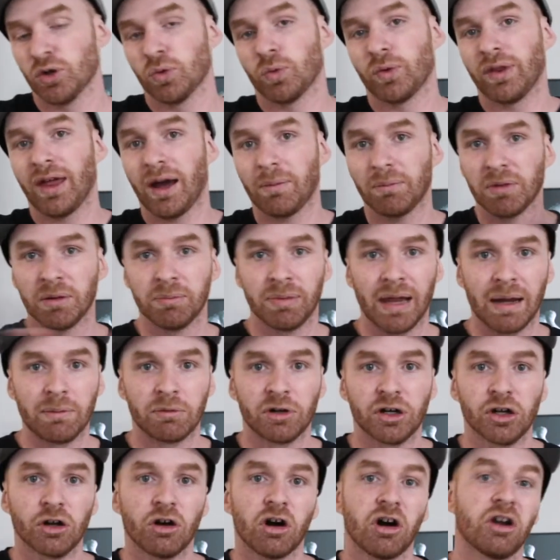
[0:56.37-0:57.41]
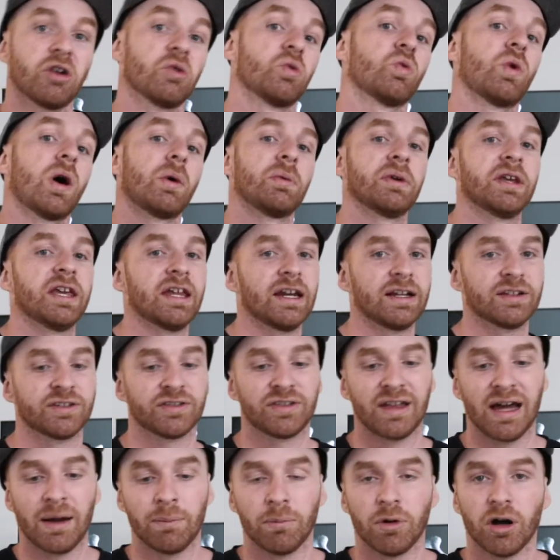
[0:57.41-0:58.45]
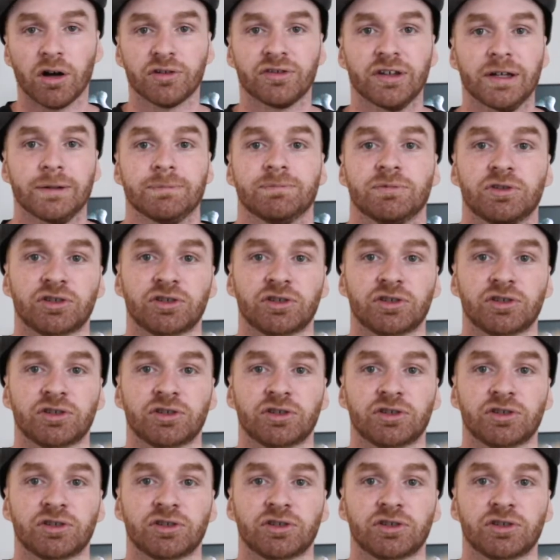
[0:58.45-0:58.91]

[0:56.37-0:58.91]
without me blabbering on, why don't we get into the unboxing?